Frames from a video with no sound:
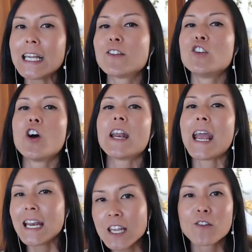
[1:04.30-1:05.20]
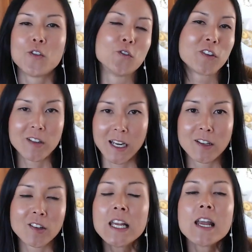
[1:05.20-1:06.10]
it's not any of those
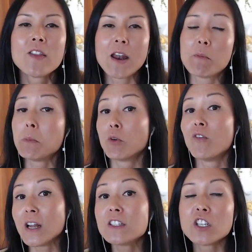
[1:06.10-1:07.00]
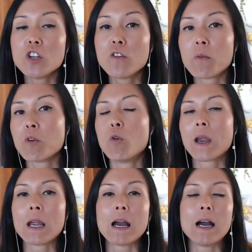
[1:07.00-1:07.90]
things that have been preventing you from
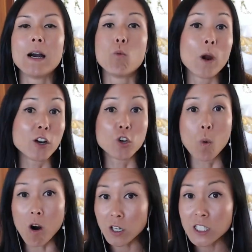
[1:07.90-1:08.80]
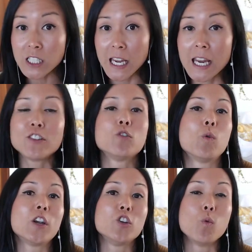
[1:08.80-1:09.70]
going uh, where you are today to
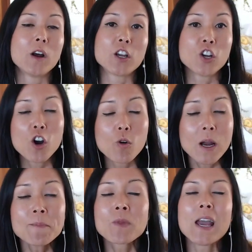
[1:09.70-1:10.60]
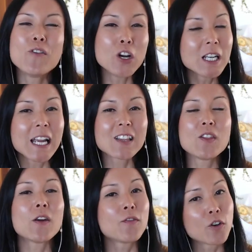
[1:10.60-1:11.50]
where you want to go. And very likely
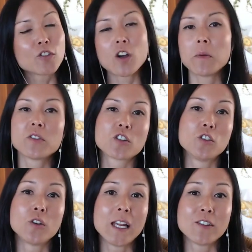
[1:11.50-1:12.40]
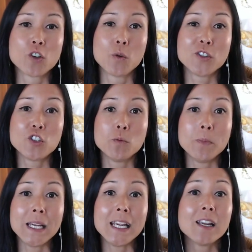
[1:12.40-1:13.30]
that first obstacle is going to
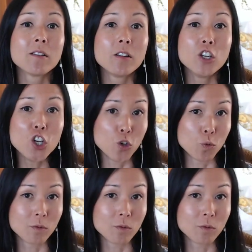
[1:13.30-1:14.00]
be you.